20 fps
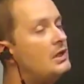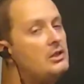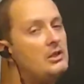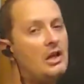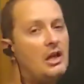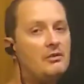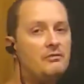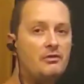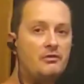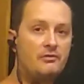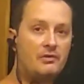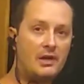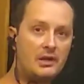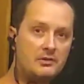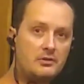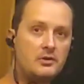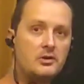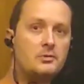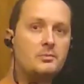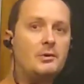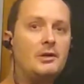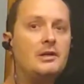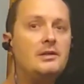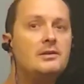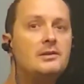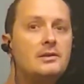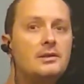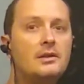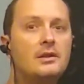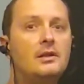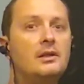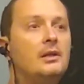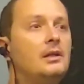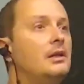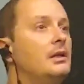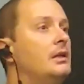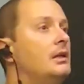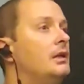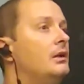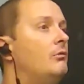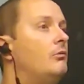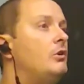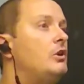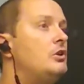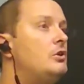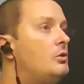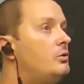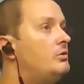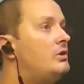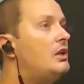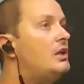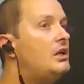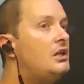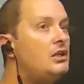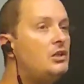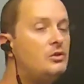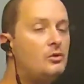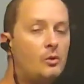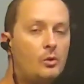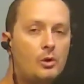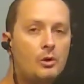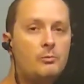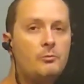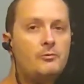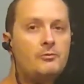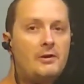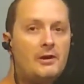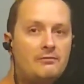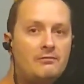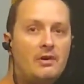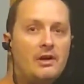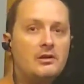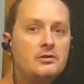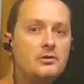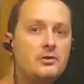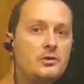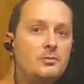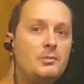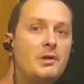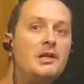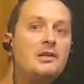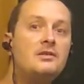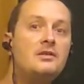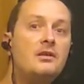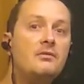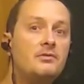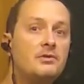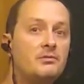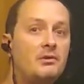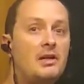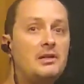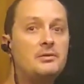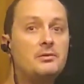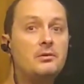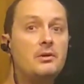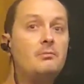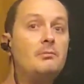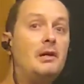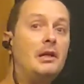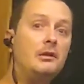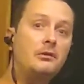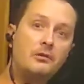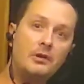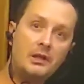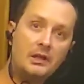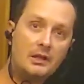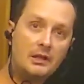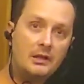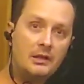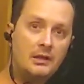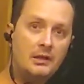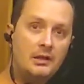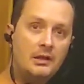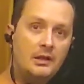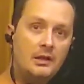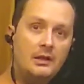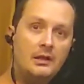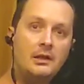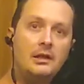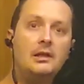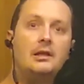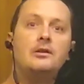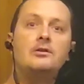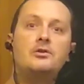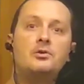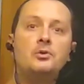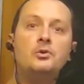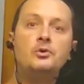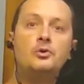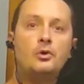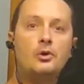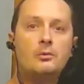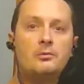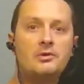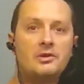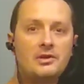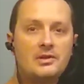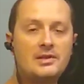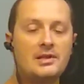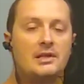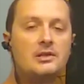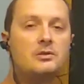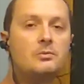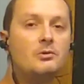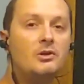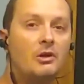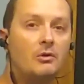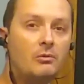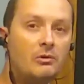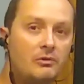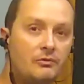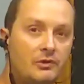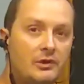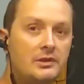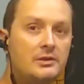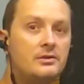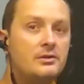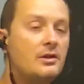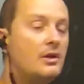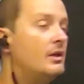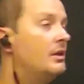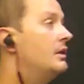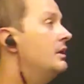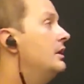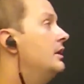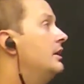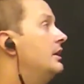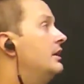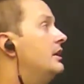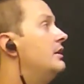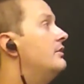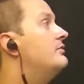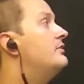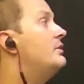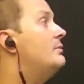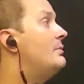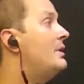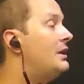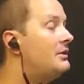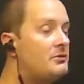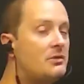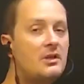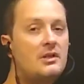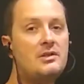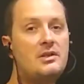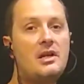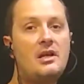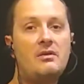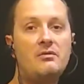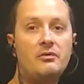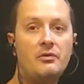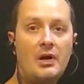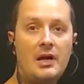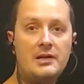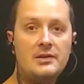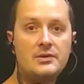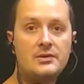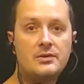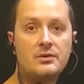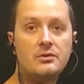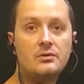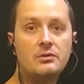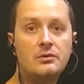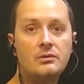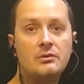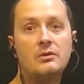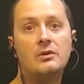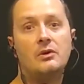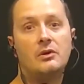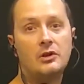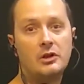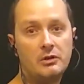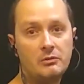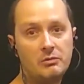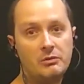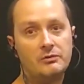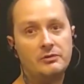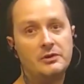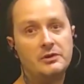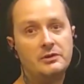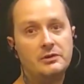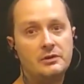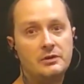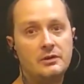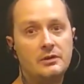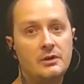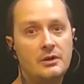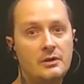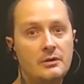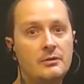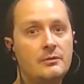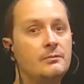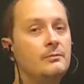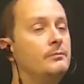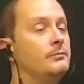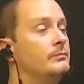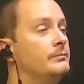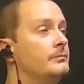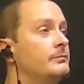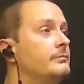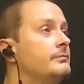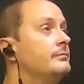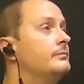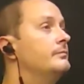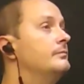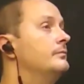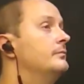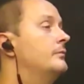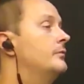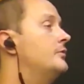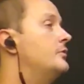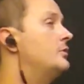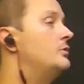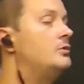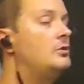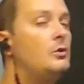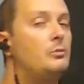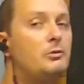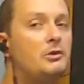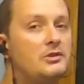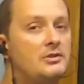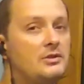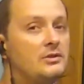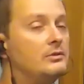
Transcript: that you have a vector space. We know that any norm of that vector space gives rise to a metric. And two norms are said to be equivalent if the metrics they give rise to are equivalent. So no big